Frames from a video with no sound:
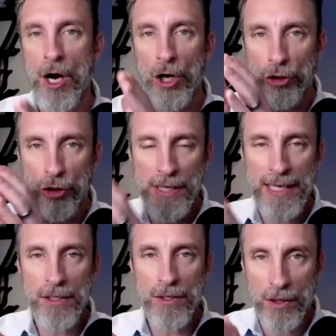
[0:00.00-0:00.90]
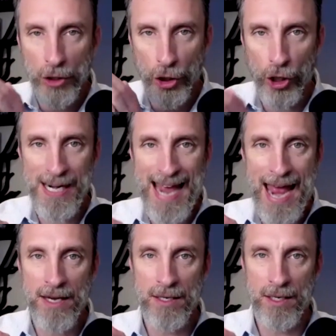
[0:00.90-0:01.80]
Look at your current
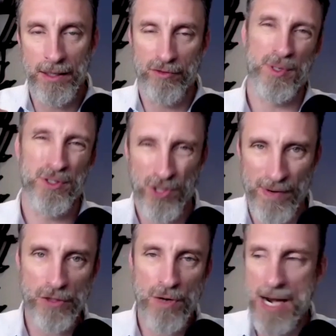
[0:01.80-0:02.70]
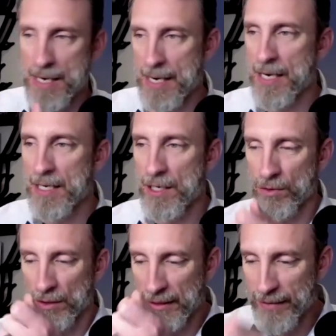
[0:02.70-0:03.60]
end deliverable. So a restaurant, you know,
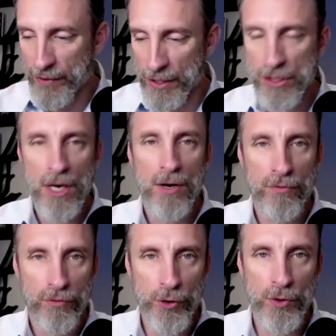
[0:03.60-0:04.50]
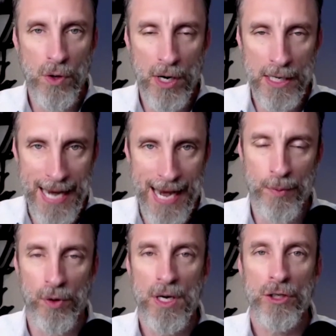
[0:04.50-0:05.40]
delivers food on a
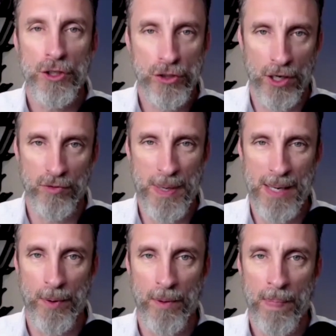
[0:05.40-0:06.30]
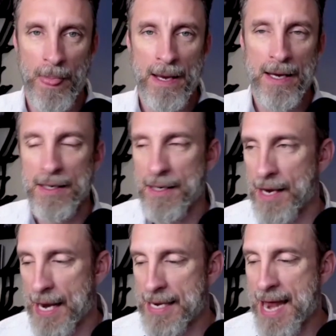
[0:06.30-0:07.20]
table to serve people.
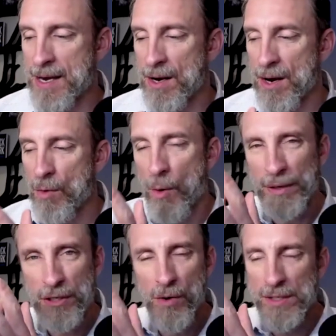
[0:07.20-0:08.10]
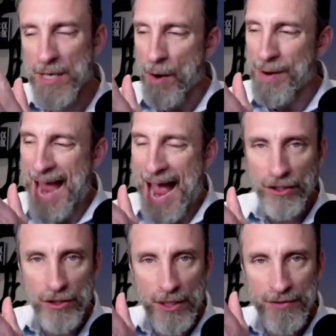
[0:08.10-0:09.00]
And then what we do is we ask
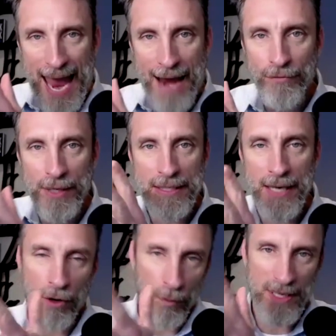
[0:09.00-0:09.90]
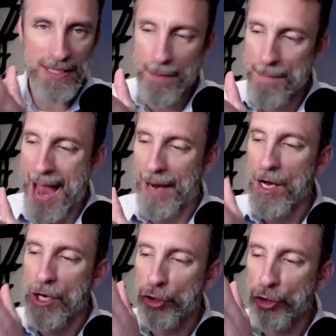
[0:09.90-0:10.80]
ourselves every, I call it one step back,
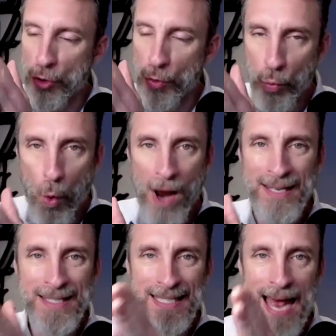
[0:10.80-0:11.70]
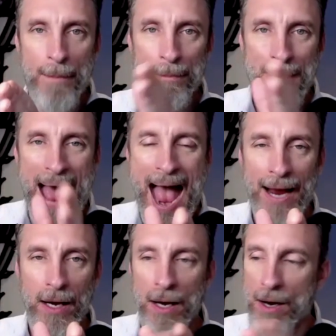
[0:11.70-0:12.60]
look one step back
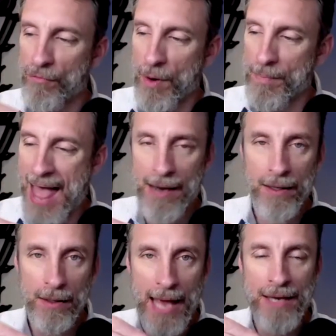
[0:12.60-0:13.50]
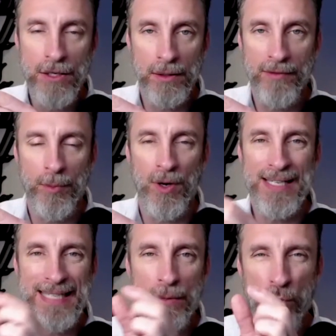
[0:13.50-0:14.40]
from that end deliverable and
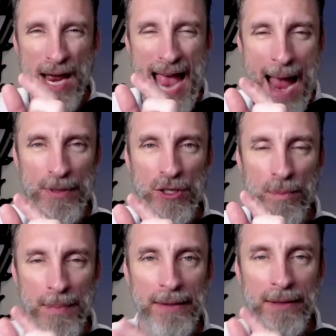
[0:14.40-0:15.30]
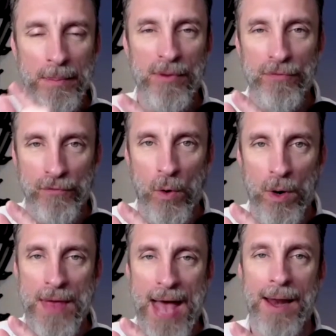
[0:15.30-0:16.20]
say, what happens immediately before
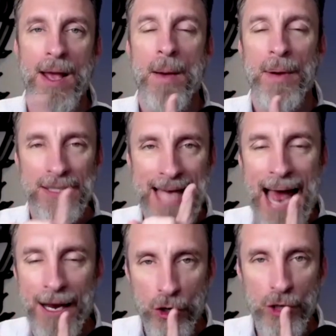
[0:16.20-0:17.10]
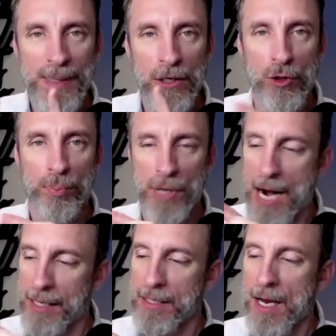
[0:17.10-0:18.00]
that? Because that could be a new
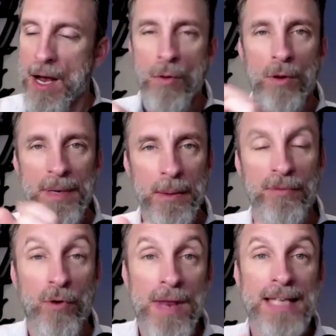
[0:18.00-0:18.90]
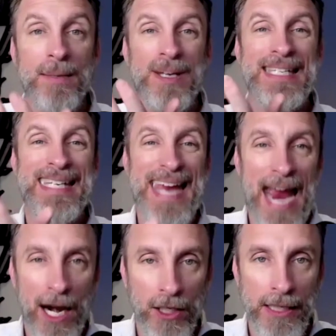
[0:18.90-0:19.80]
product. Well, immediately before that, someone's
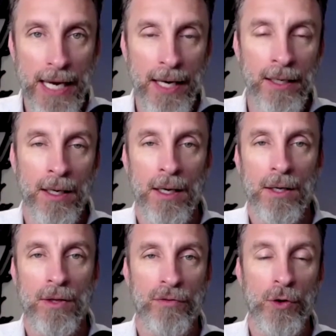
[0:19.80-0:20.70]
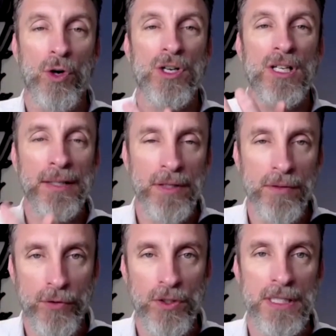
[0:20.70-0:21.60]
carrying the food or delivering the
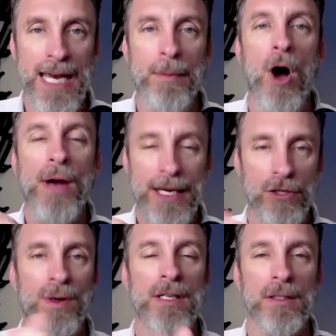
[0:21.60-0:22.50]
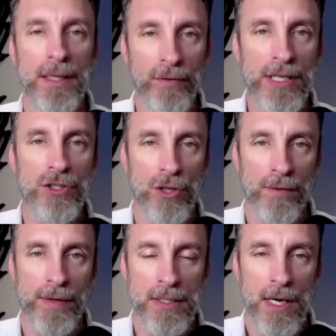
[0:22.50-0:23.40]
food to the table. Okay, so a delivery
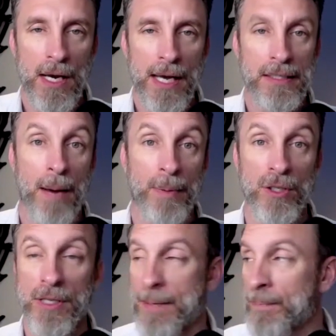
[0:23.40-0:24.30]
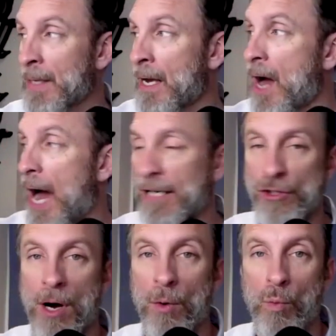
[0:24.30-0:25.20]
service is an opportunity. I
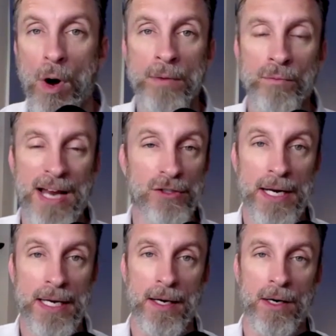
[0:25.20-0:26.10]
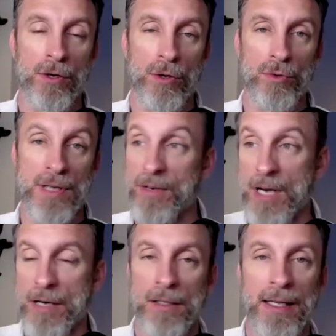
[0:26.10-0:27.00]
saw one restaurant here who's never done
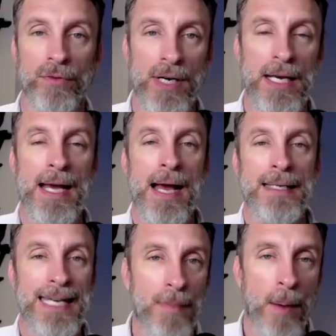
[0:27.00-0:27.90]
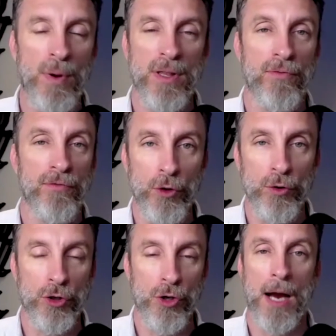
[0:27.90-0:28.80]
delivery team up with a food
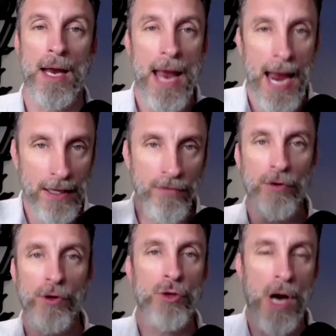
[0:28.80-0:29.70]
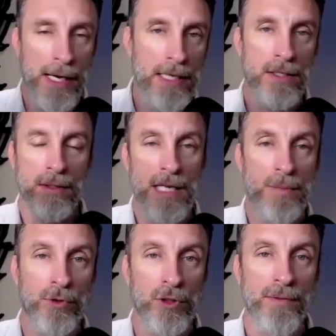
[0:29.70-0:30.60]
truck, and the food truck is, is
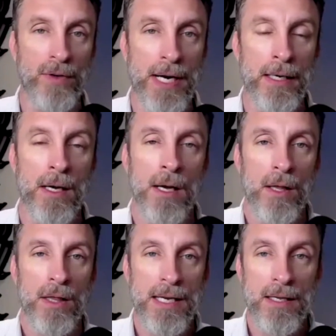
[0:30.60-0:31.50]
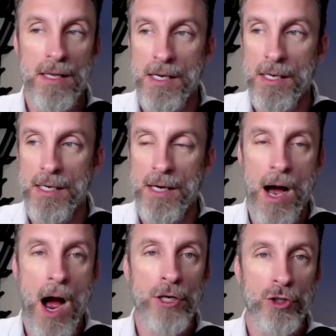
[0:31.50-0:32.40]
delivering the, the
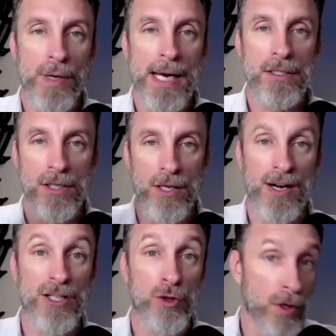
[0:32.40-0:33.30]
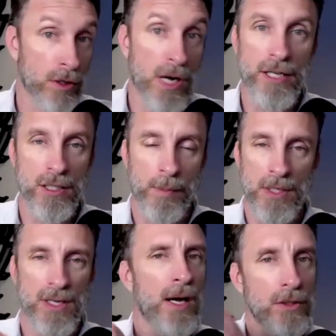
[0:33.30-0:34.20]
entrees to their historical customers.
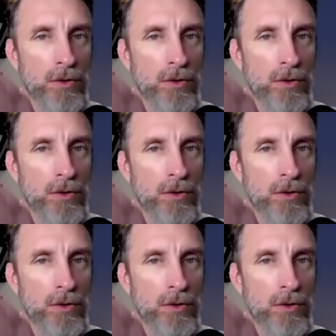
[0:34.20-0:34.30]
So